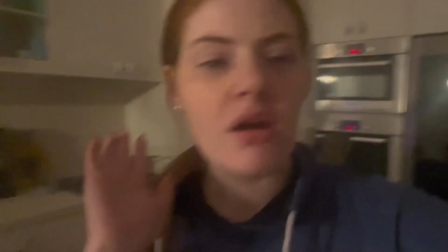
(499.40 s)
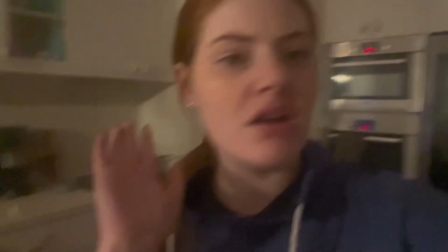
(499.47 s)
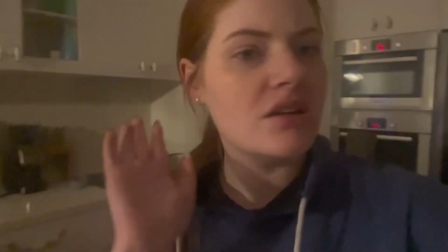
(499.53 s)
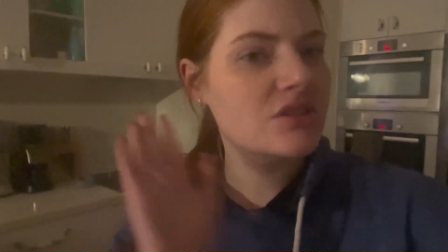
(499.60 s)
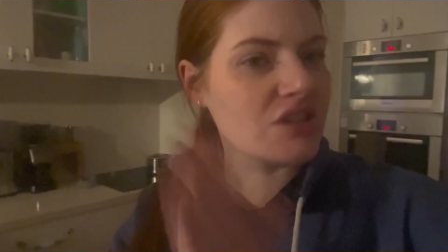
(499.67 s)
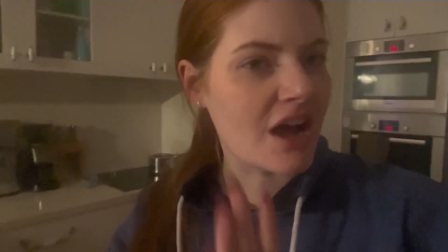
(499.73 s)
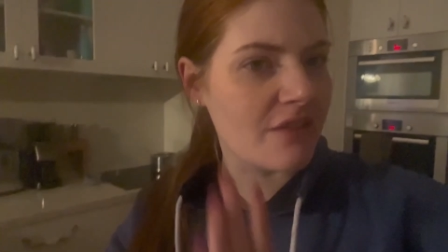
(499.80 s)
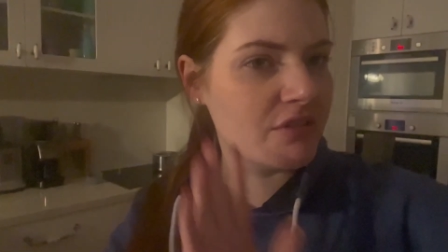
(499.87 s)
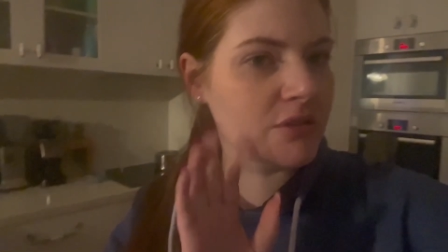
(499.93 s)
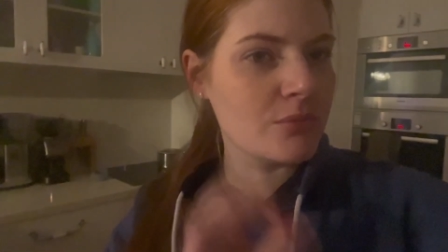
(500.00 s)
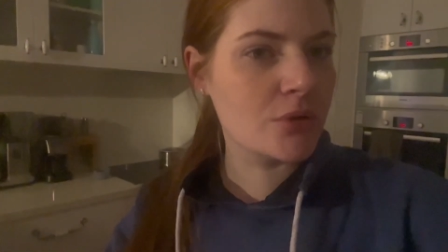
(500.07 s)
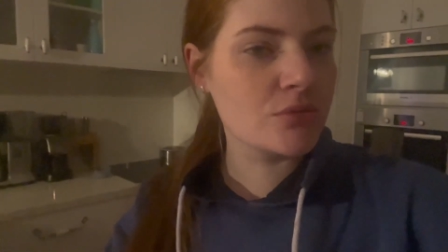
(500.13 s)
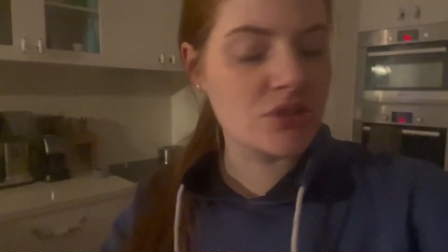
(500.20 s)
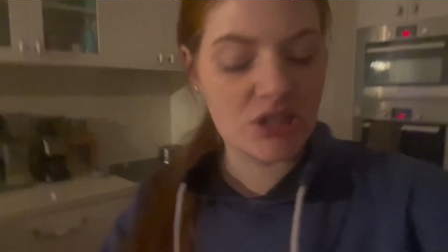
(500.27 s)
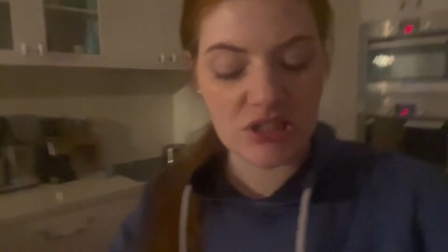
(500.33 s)
Is having
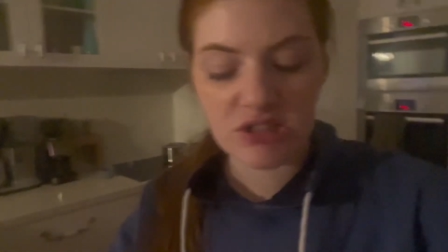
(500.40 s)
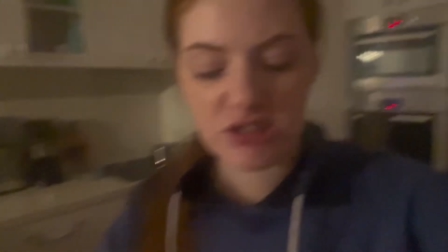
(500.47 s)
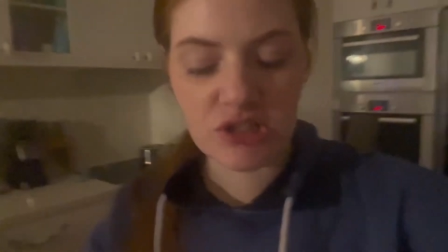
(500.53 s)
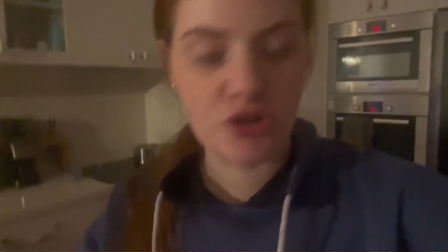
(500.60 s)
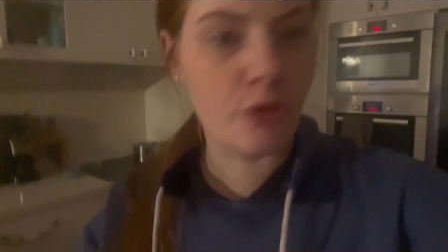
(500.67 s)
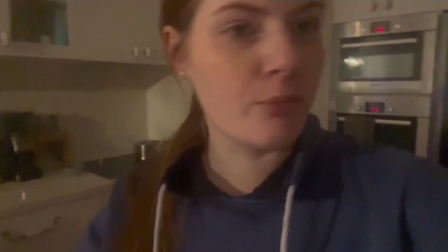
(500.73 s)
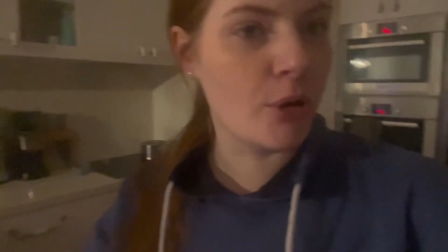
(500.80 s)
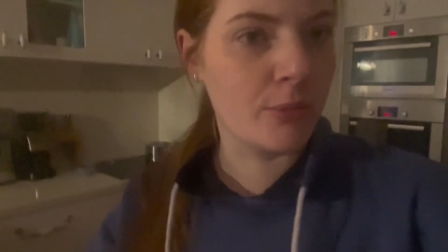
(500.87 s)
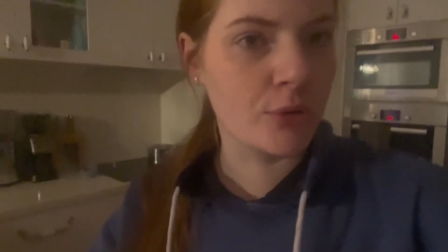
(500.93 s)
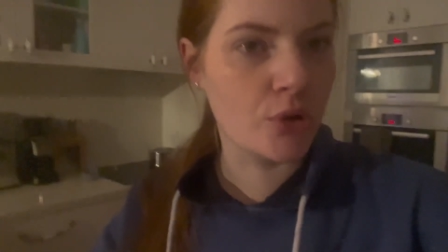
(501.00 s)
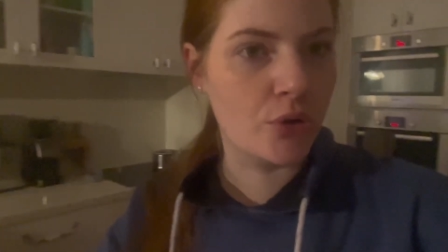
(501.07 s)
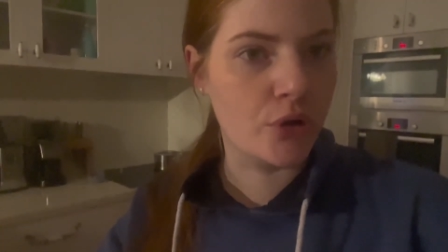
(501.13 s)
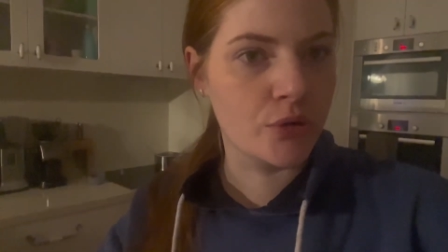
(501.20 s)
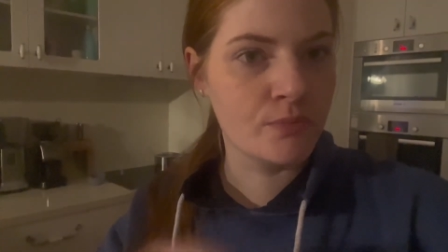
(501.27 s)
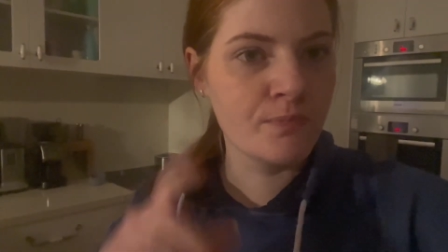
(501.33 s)
Maltesers in your
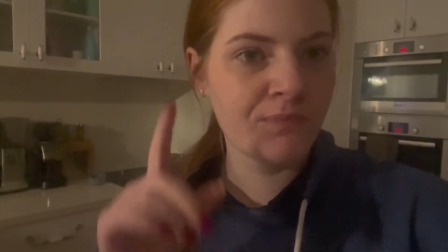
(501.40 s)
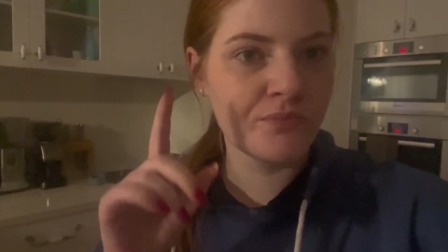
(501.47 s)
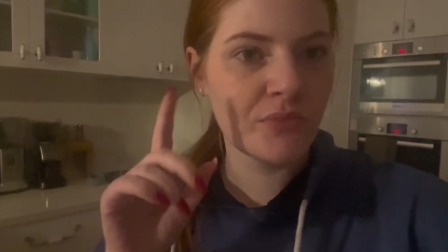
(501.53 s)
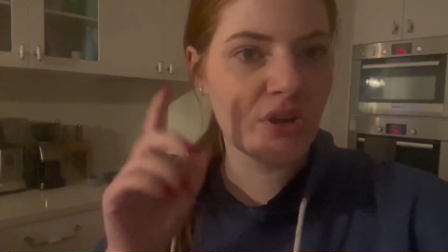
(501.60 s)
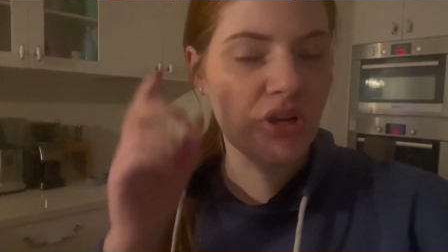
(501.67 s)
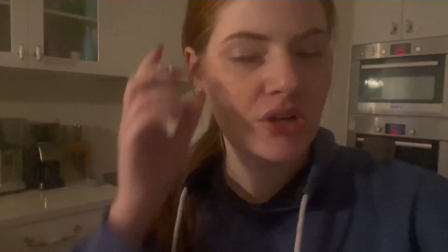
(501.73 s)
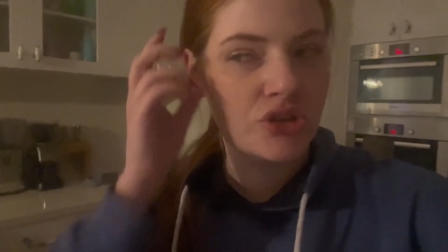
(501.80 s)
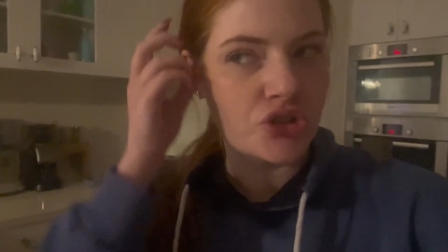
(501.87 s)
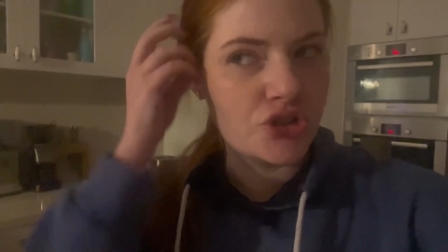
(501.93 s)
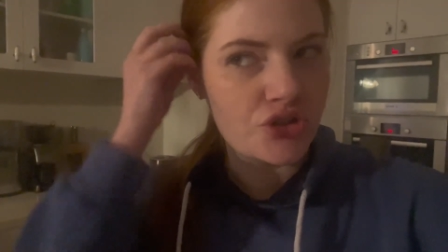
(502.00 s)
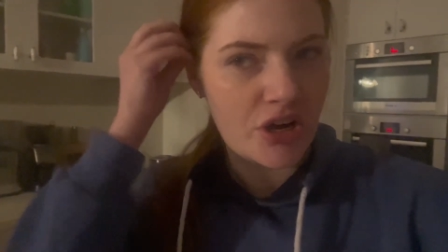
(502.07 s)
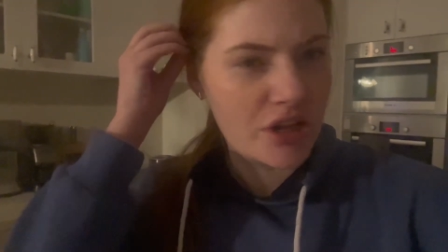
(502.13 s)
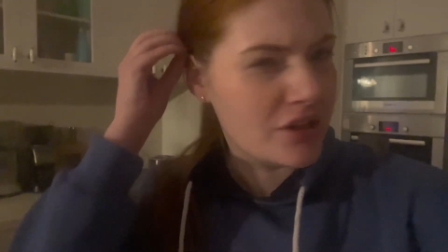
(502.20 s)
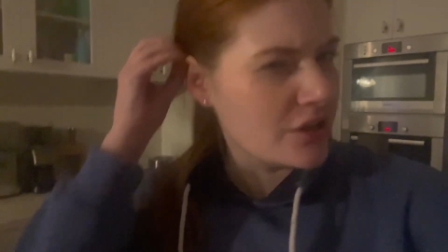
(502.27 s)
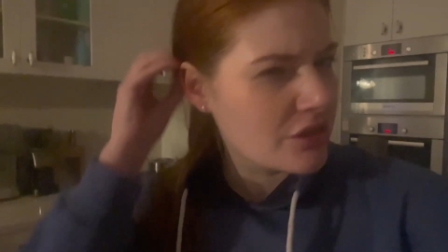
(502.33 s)
popcorn an
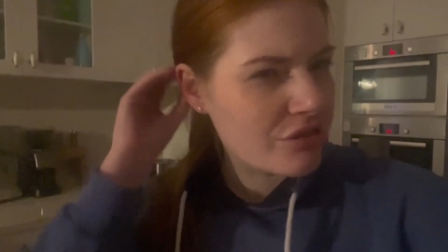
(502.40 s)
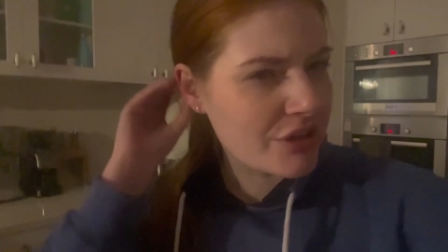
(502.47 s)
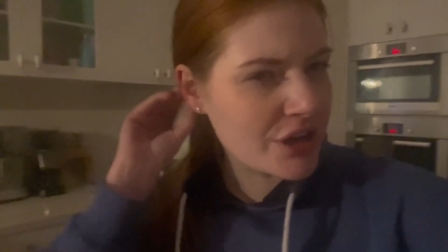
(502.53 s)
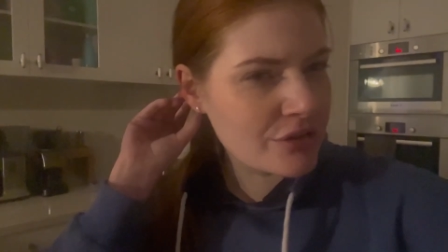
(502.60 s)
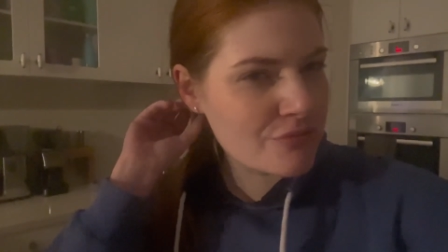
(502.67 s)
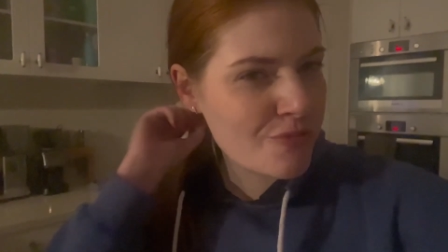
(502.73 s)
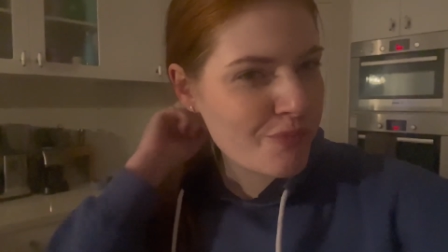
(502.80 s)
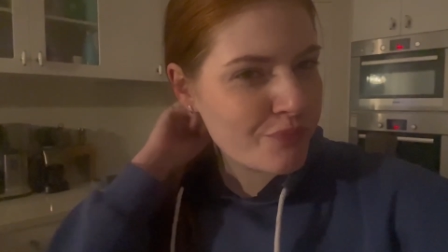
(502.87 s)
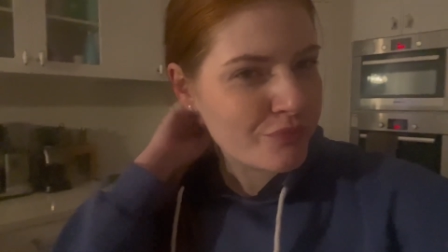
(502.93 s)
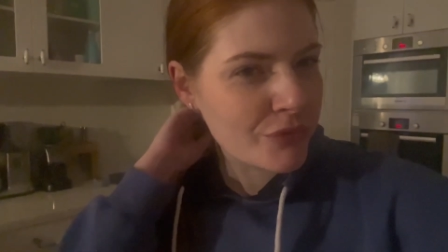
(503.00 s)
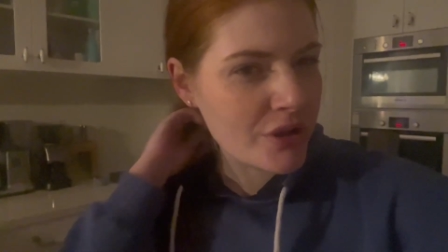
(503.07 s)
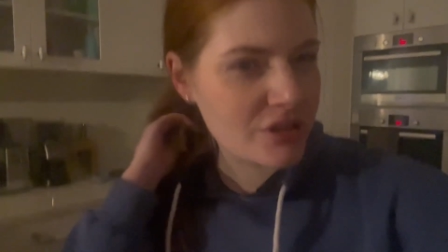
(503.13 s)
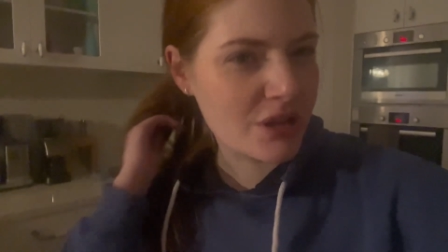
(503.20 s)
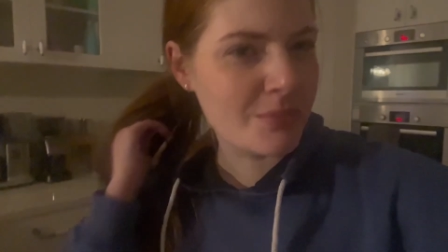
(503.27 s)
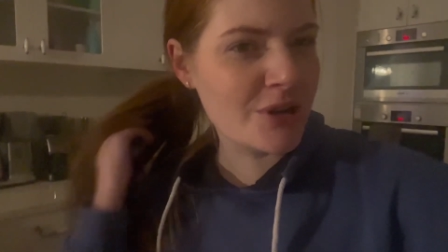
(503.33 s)
Australian thing?
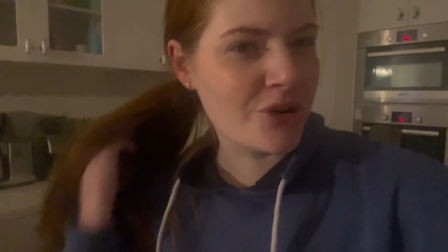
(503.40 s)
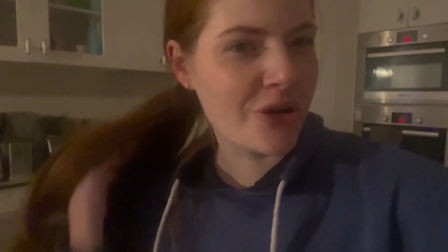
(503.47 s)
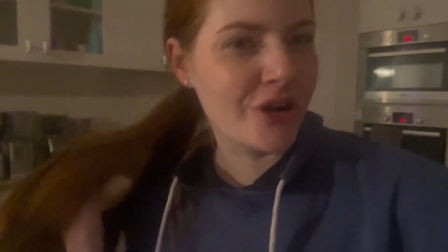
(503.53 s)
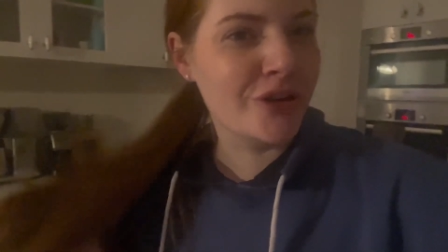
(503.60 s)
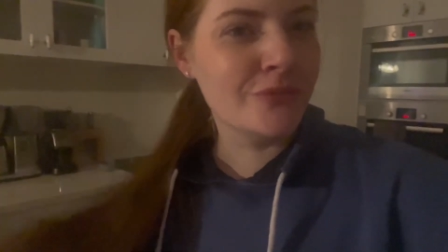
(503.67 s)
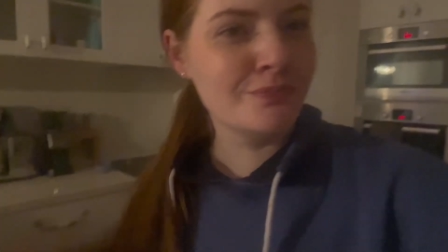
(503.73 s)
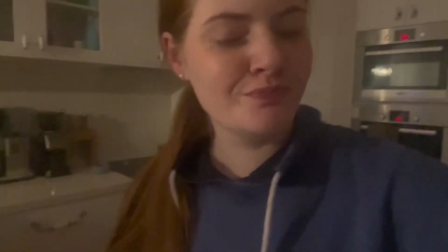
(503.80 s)
Let me know.